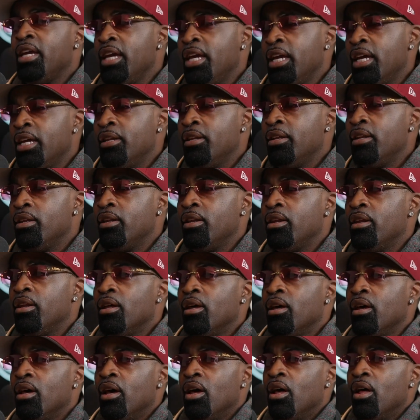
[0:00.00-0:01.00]
I figured you would
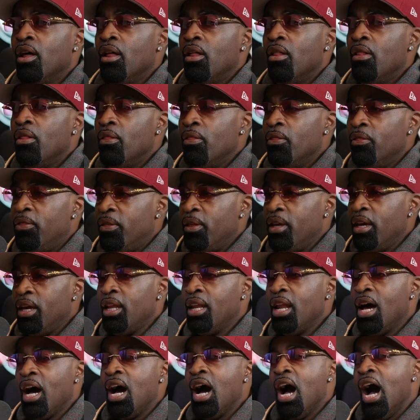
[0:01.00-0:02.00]
freestyle because you're so
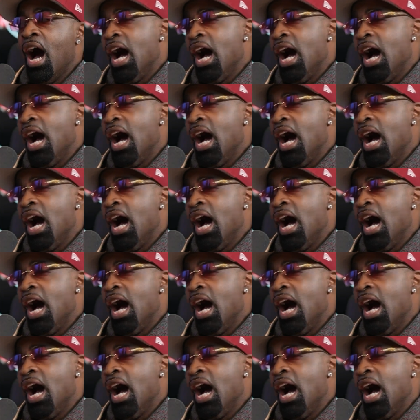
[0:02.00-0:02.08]
creative.